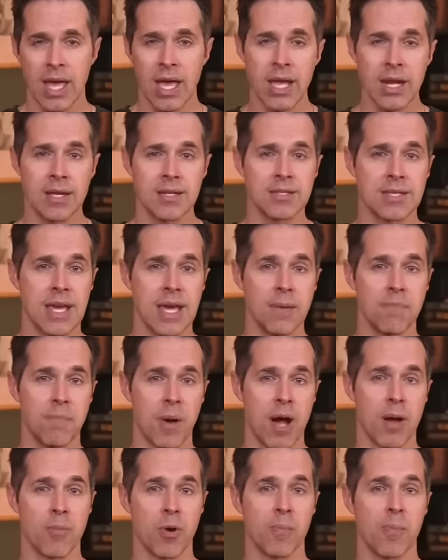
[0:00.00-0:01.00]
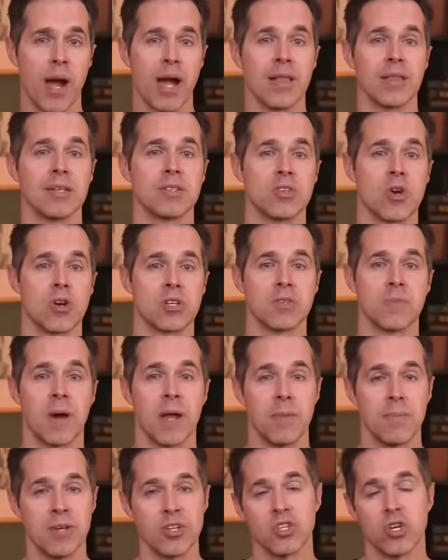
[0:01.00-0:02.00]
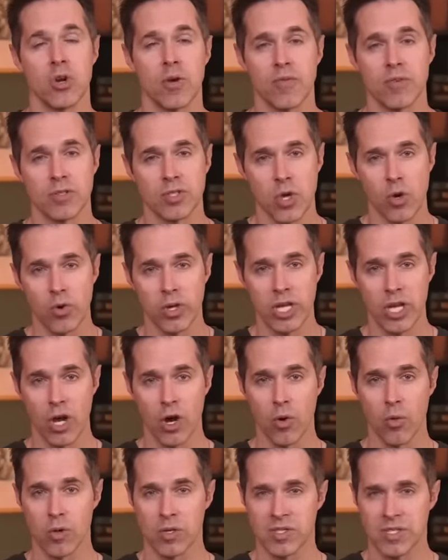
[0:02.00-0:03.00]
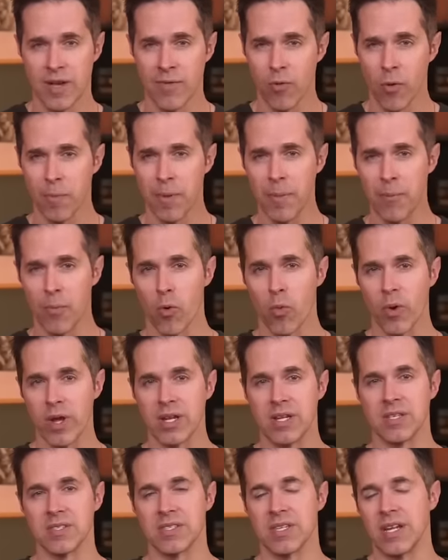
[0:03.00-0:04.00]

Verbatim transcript: In it, a bomber pilot talks about a mission over Tokyo where several people witnessed